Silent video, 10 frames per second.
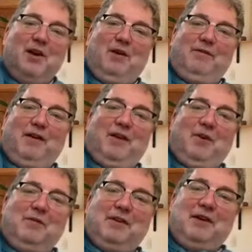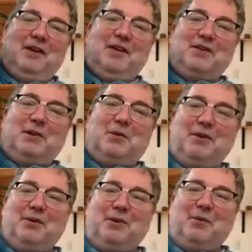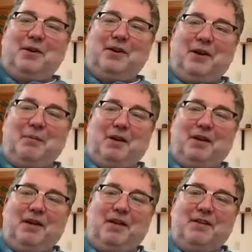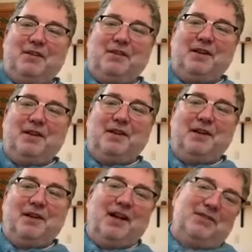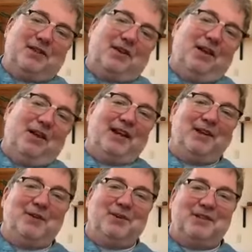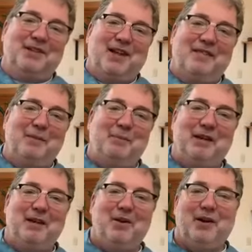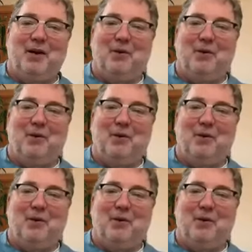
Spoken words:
I'll fall over. So we're doing one arm because that's all I can do and still have it be yoga.